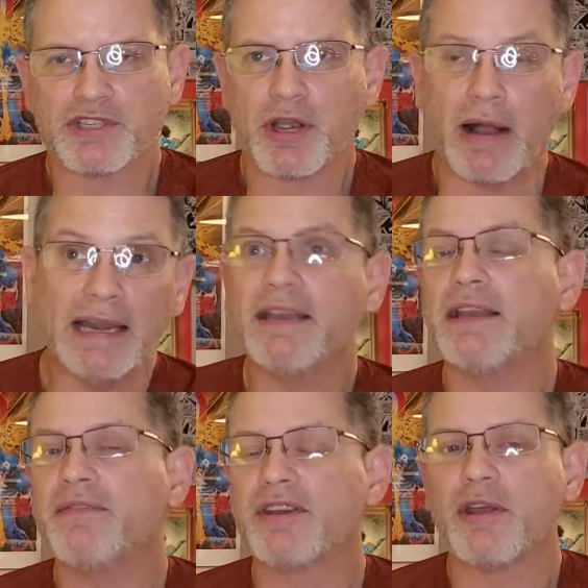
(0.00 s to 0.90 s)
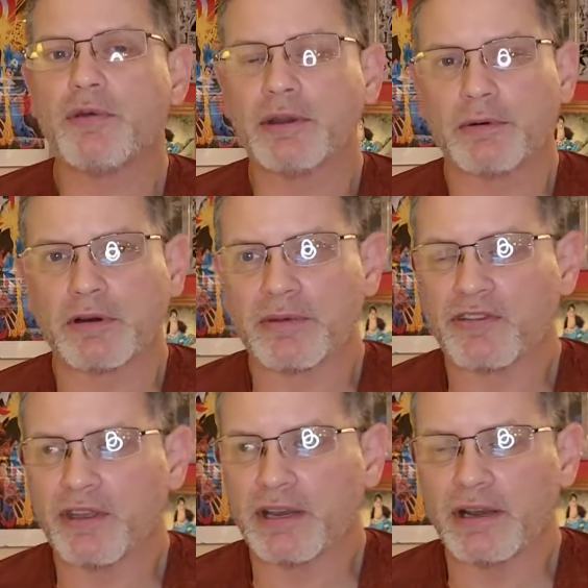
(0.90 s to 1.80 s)
show. I didn't even know they were going to be
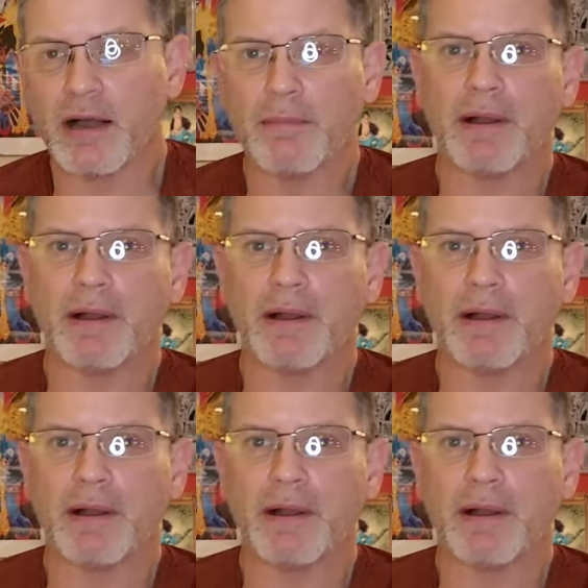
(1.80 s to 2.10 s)
setting up.